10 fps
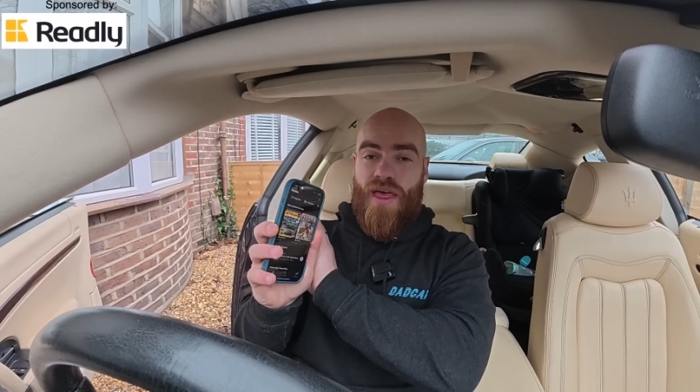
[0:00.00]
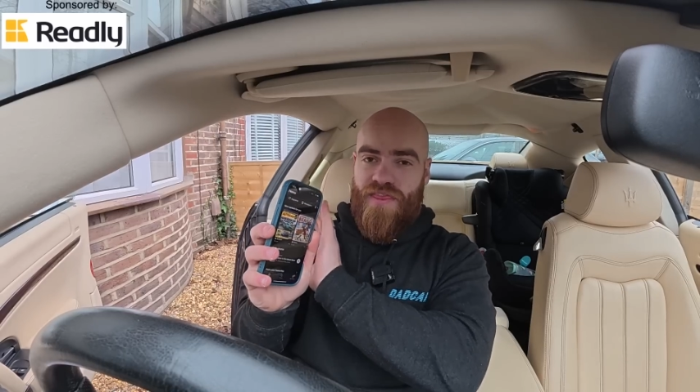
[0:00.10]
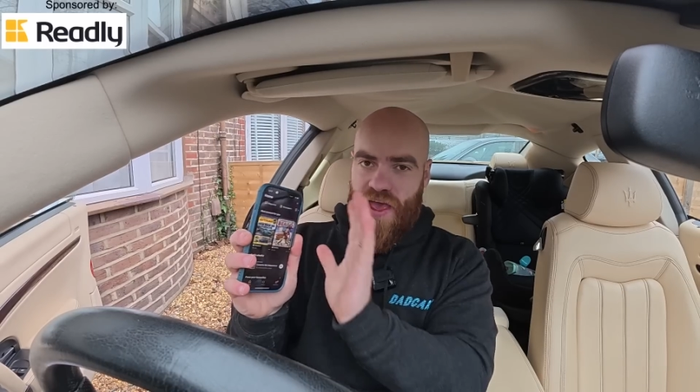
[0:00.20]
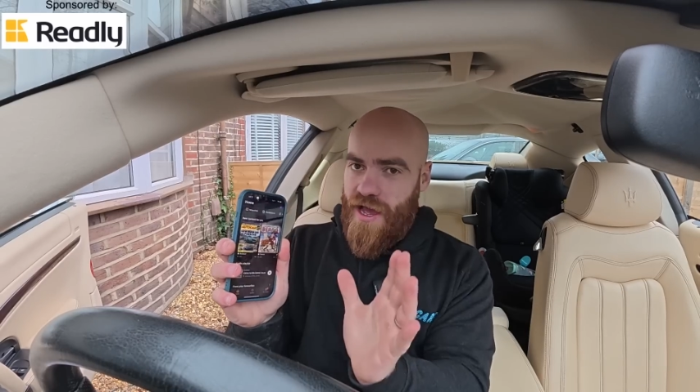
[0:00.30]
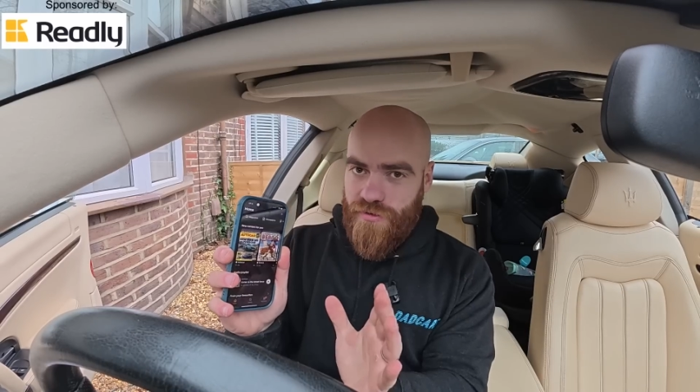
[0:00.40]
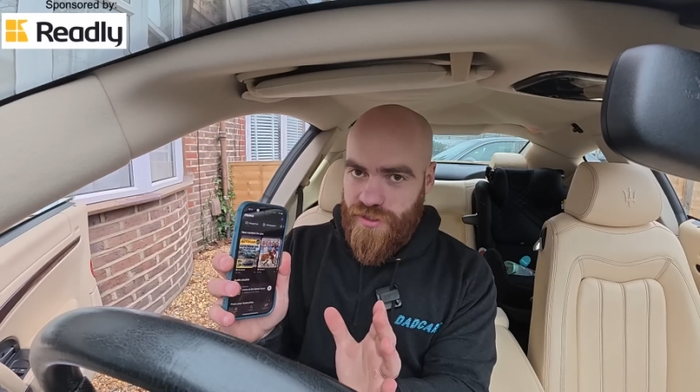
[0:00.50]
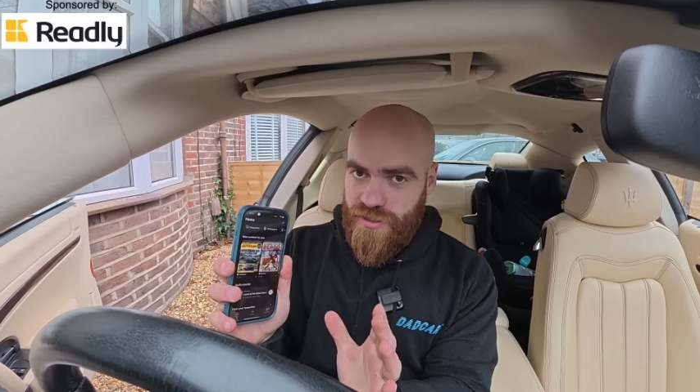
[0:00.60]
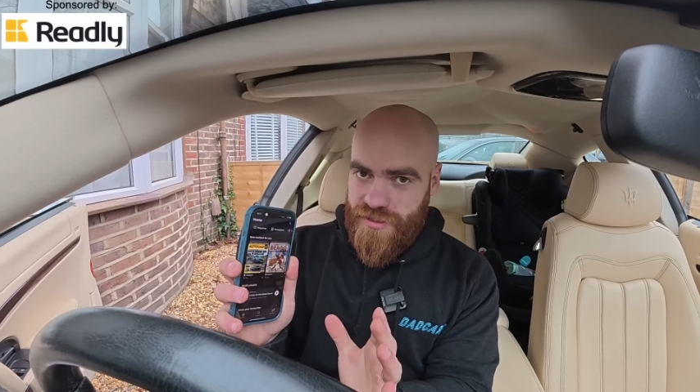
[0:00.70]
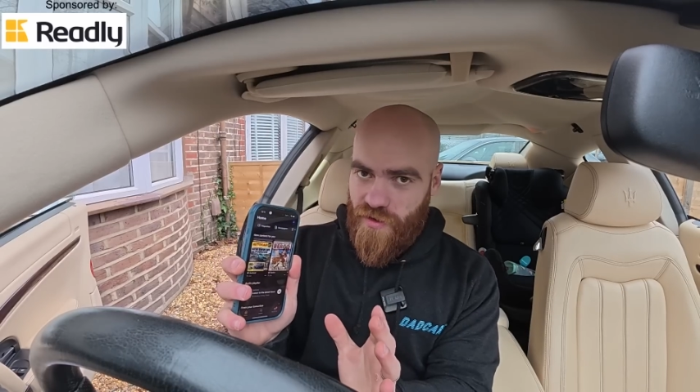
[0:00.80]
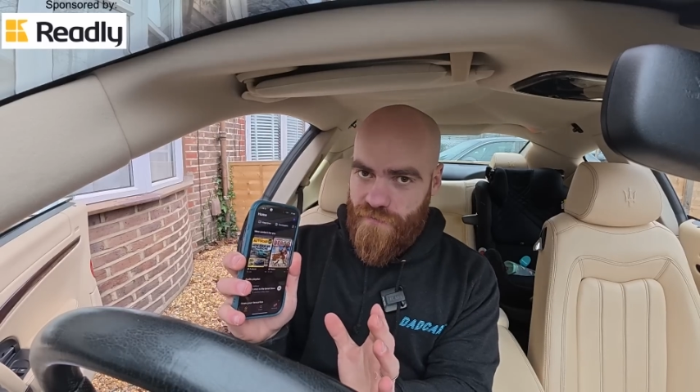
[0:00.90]

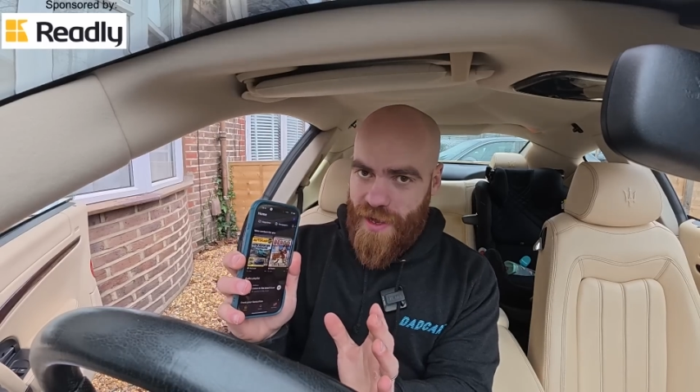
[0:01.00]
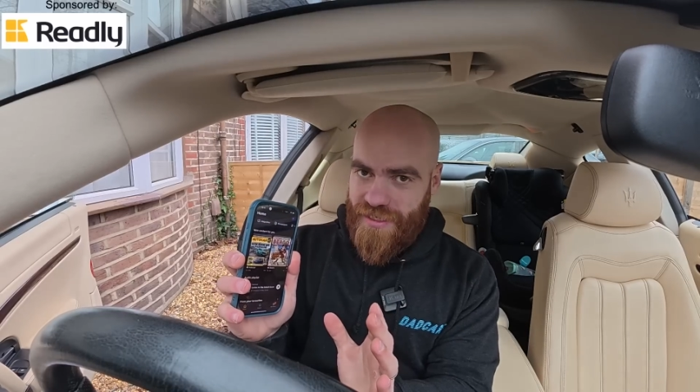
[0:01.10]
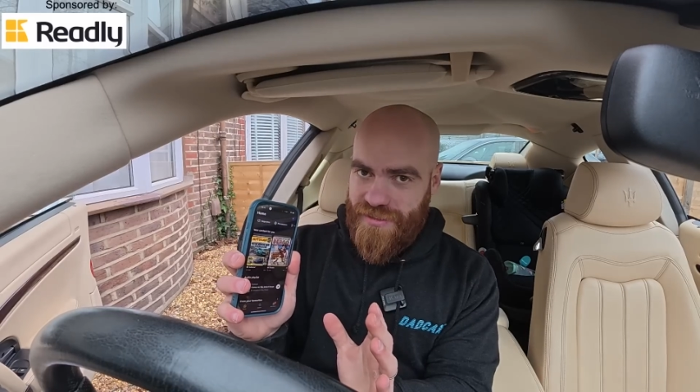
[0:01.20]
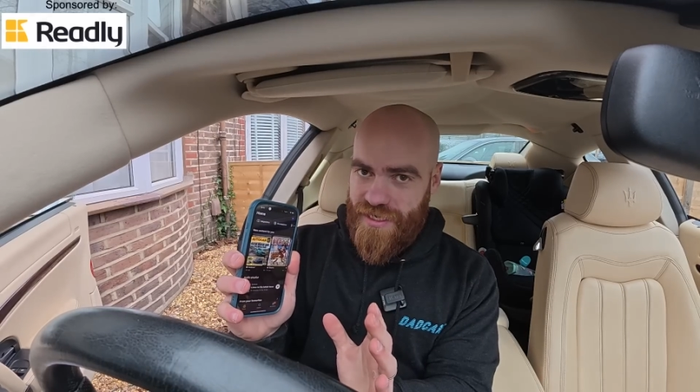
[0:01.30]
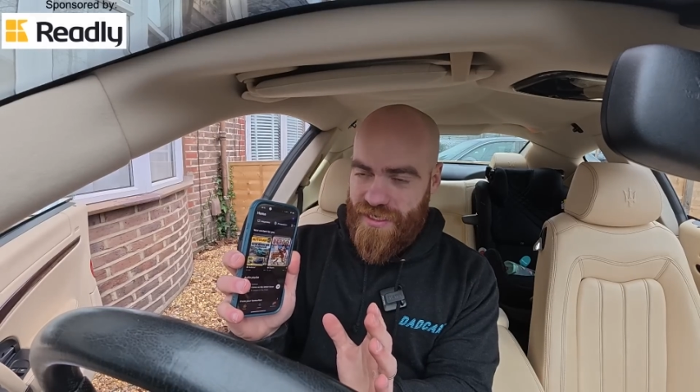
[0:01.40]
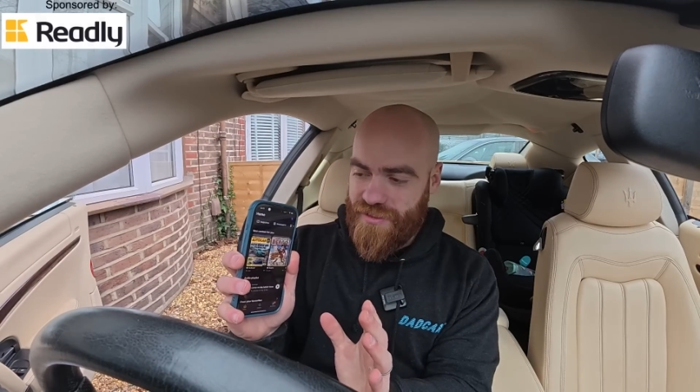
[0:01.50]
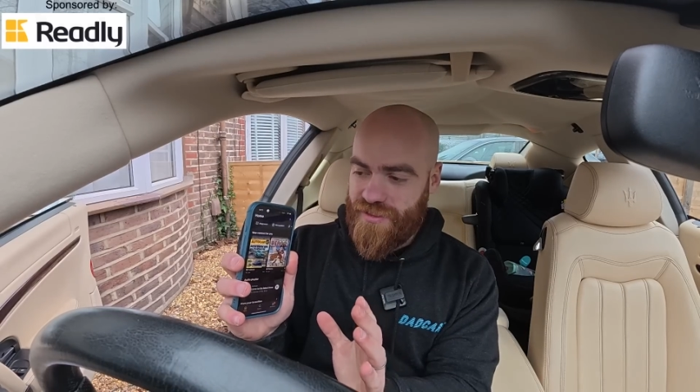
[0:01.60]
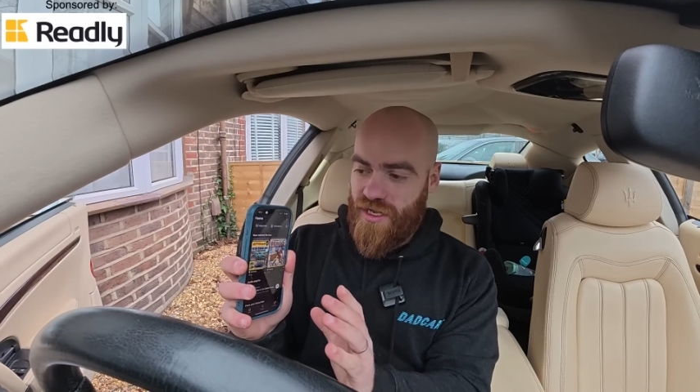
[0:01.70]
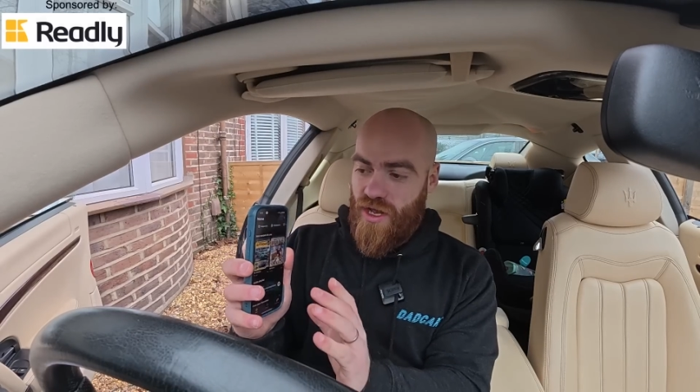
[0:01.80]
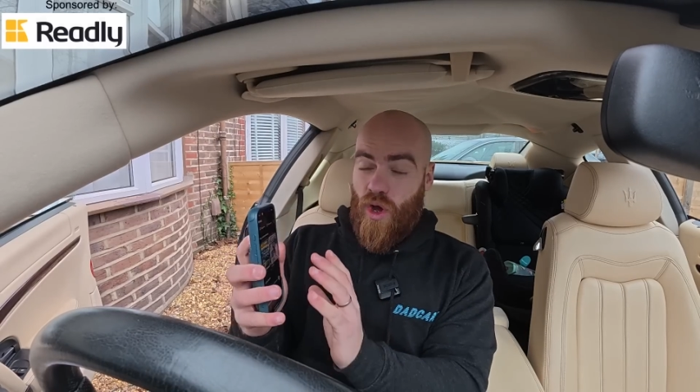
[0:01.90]
thousands of magazines
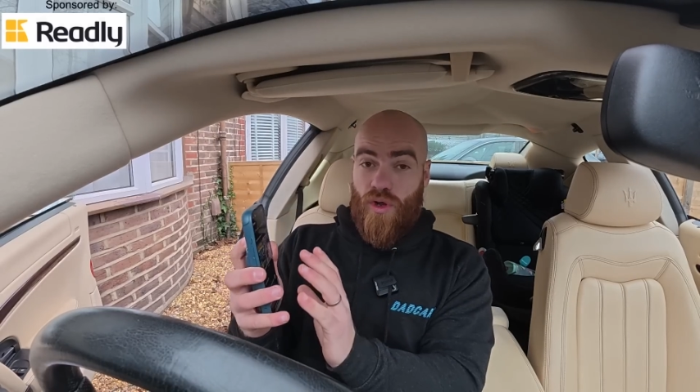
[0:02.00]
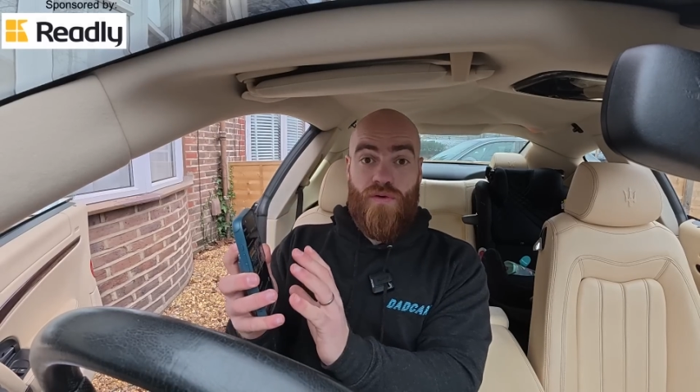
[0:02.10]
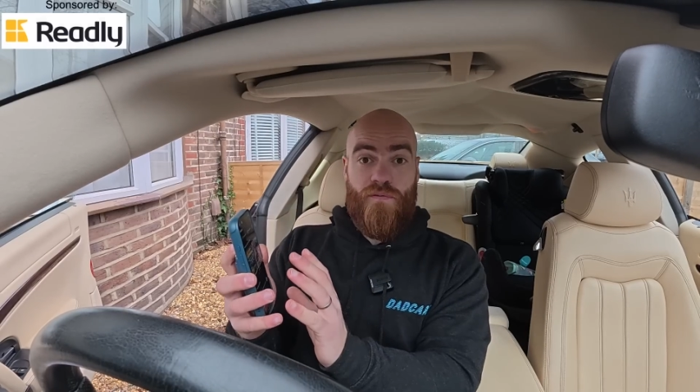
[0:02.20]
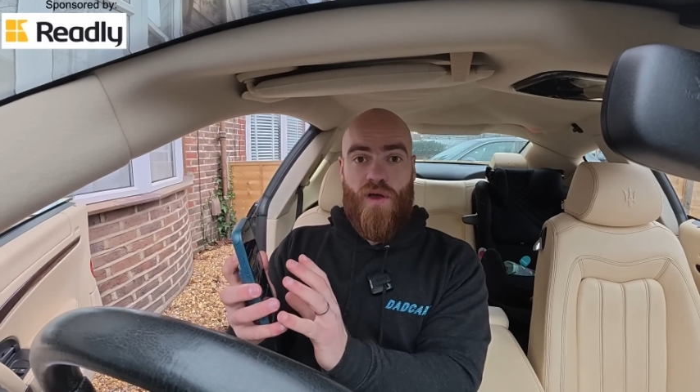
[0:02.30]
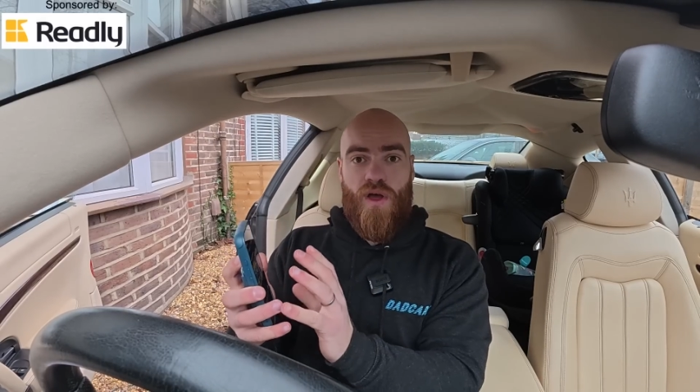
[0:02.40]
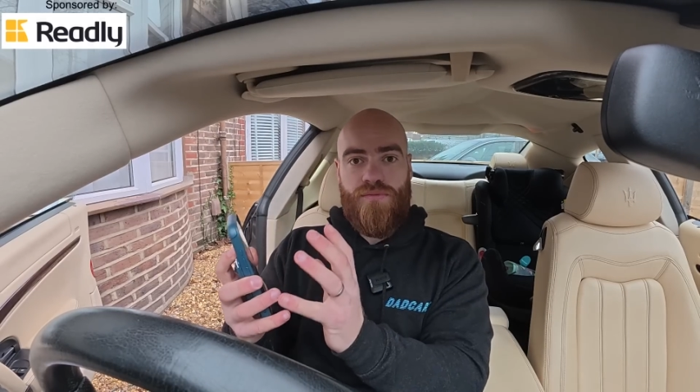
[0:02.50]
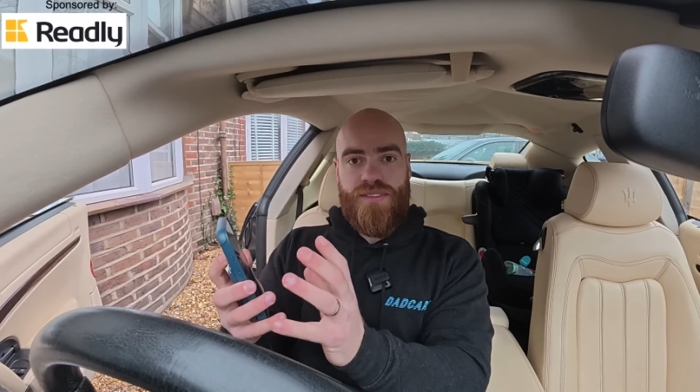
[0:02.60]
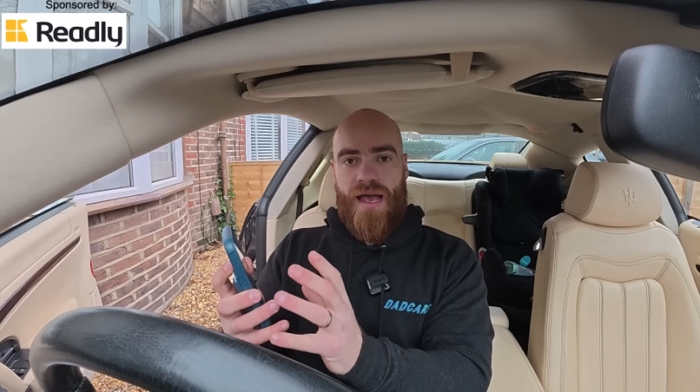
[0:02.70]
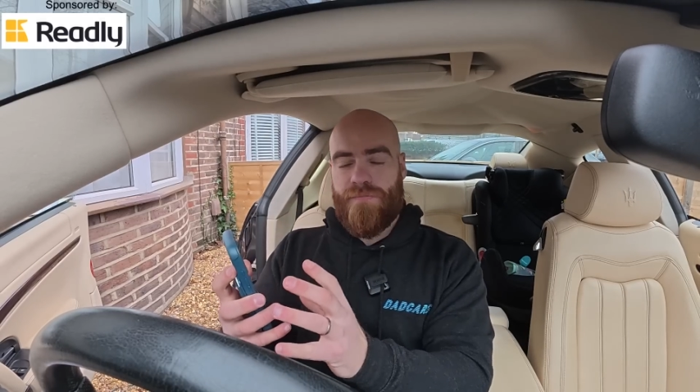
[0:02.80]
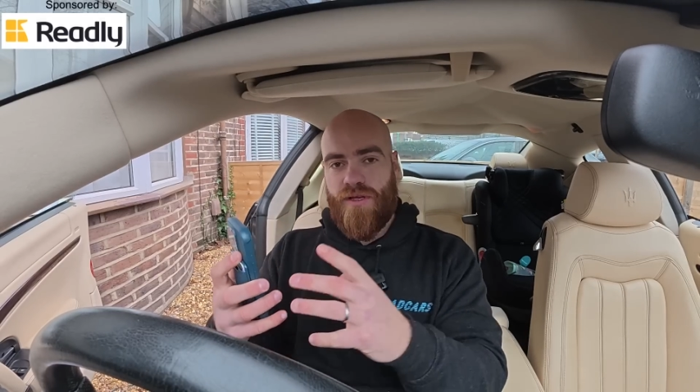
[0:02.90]
on your phone,
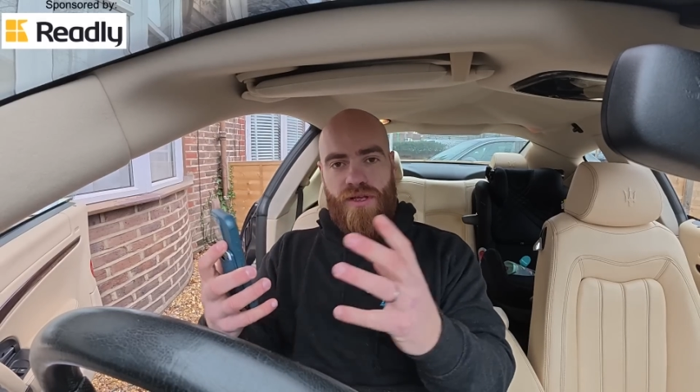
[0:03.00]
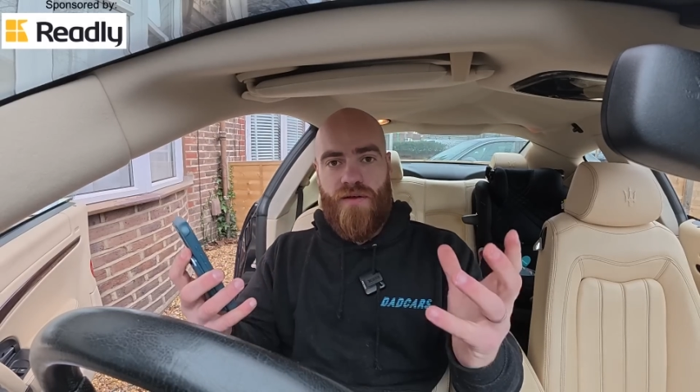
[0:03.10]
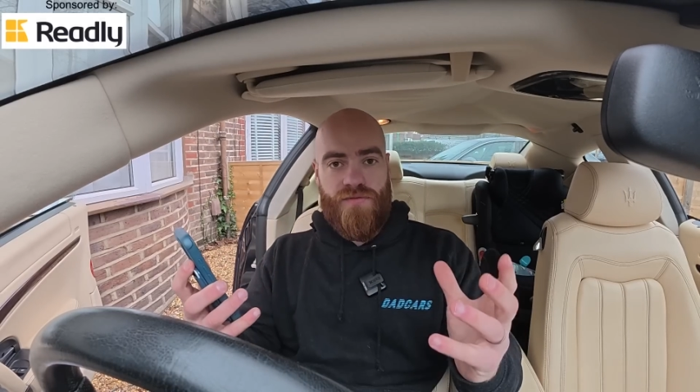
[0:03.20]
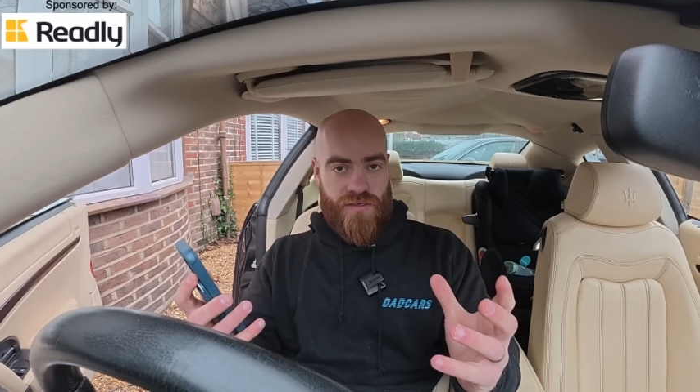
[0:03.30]
tablet and other